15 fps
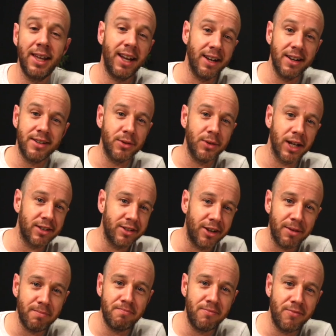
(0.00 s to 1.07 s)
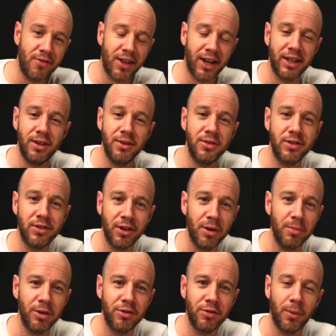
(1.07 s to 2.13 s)
And until next time, thank you so
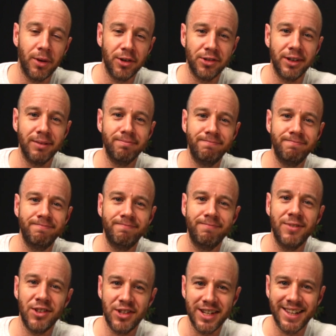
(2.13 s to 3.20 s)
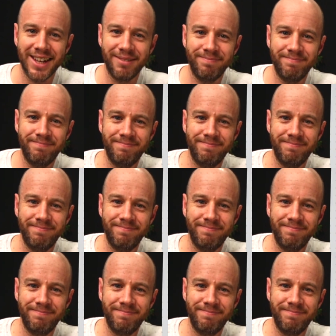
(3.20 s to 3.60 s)
much for watching. See you then.